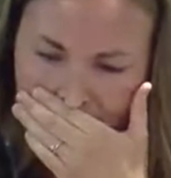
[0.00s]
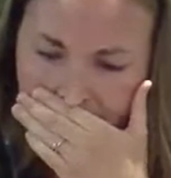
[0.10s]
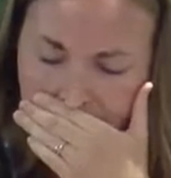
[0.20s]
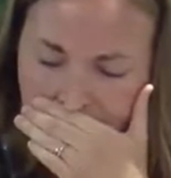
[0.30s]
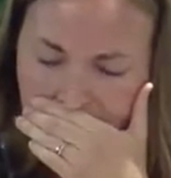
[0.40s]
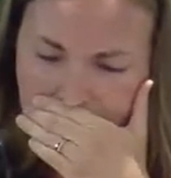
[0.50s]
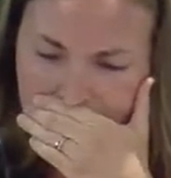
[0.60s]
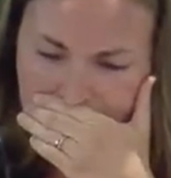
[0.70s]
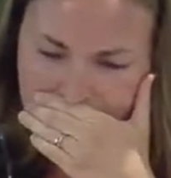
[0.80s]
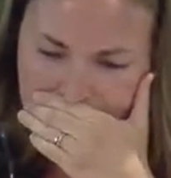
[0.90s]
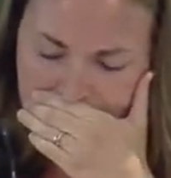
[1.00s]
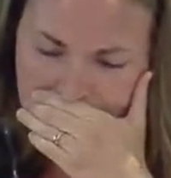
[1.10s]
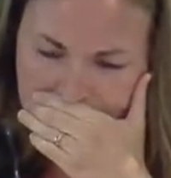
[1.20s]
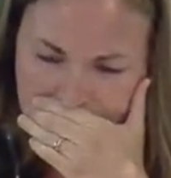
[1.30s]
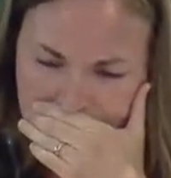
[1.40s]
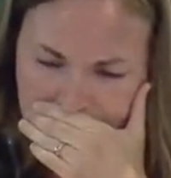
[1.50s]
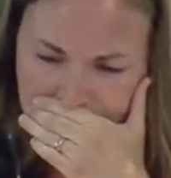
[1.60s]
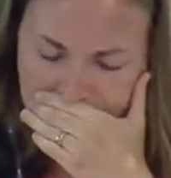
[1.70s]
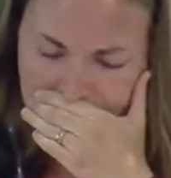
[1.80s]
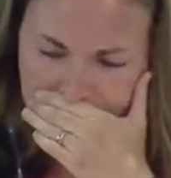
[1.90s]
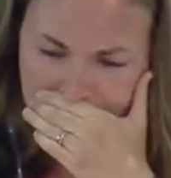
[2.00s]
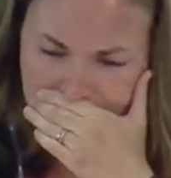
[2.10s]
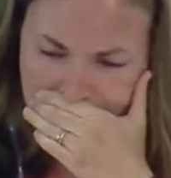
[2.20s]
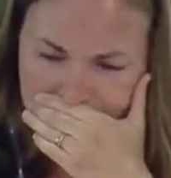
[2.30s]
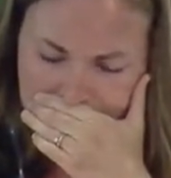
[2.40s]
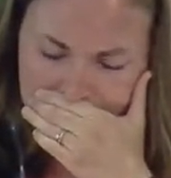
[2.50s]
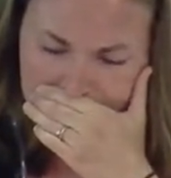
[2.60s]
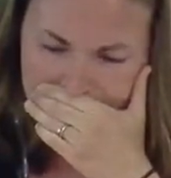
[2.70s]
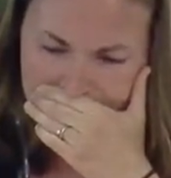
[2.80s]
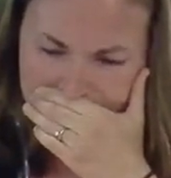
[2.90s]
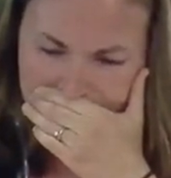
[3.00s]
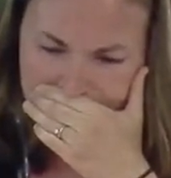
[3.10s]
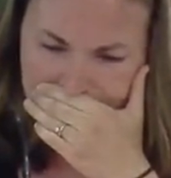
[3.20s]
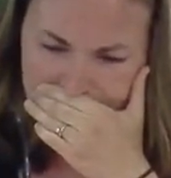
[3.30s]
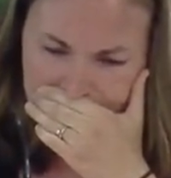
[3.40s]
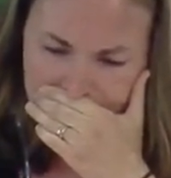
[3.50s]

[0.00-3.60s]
Nobody speaks.